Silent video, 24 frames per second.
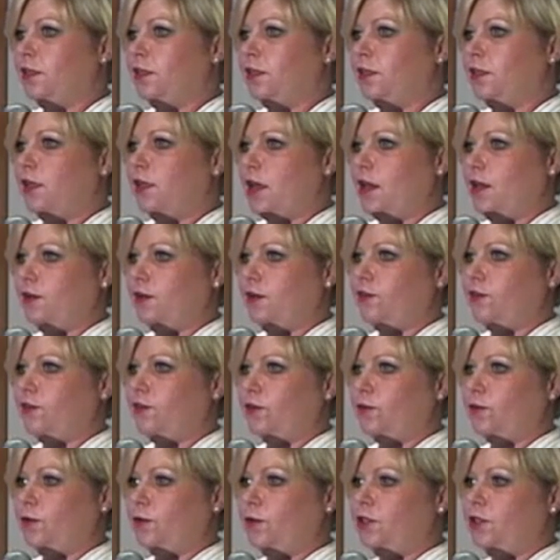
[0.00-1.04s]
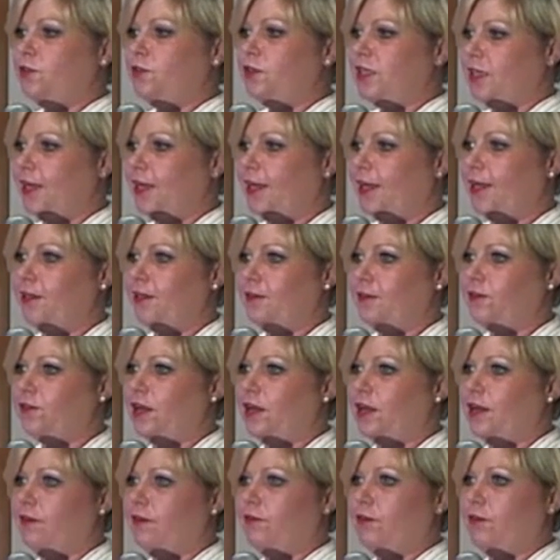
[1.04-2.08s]
And so when you see a negative
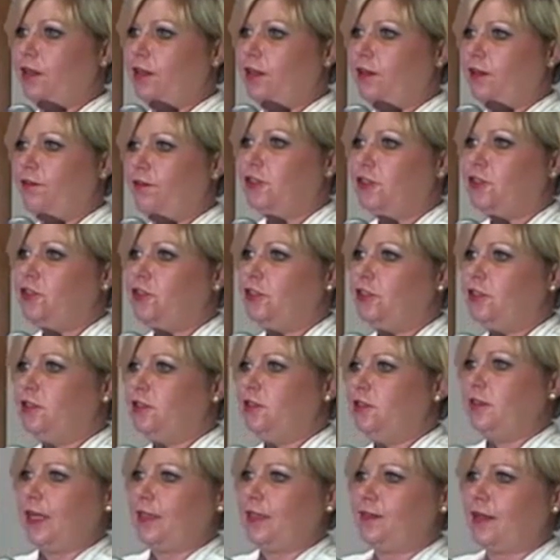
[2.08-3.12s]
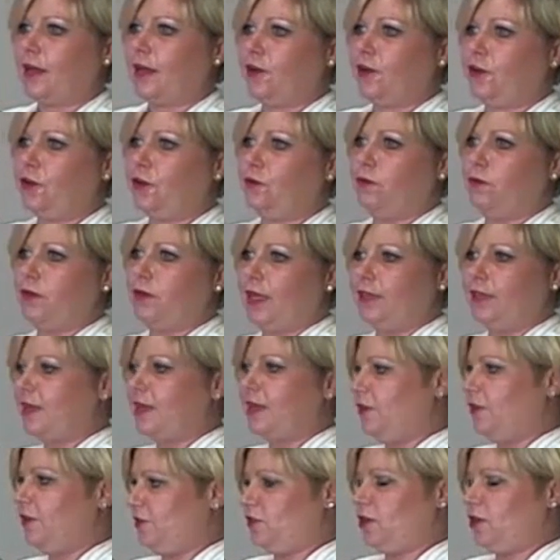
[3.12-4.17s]
sign for an elevation, that's how
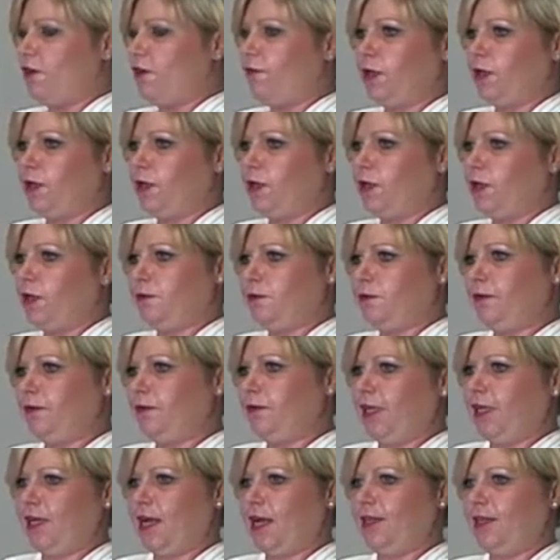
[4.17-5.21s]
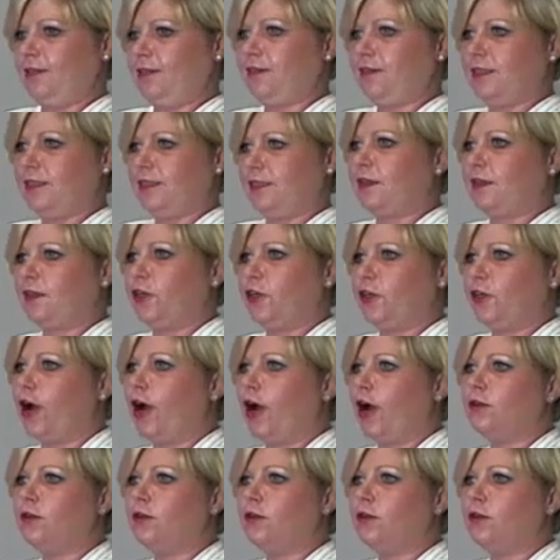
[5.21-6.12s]
the software would recognize that it's underground.